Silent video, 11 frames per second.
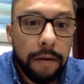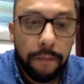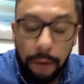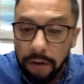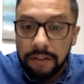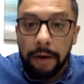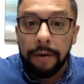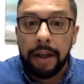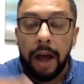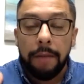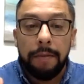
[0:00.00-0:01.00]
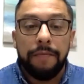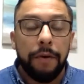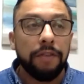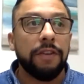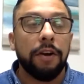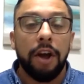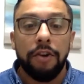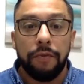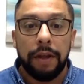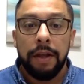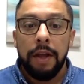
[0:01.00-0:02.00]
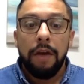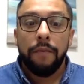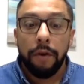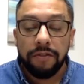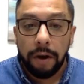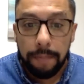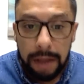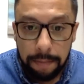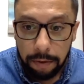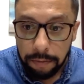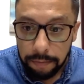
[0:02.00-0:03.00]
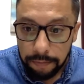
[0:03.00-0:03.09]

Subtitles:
First our economy, first our country, first our people,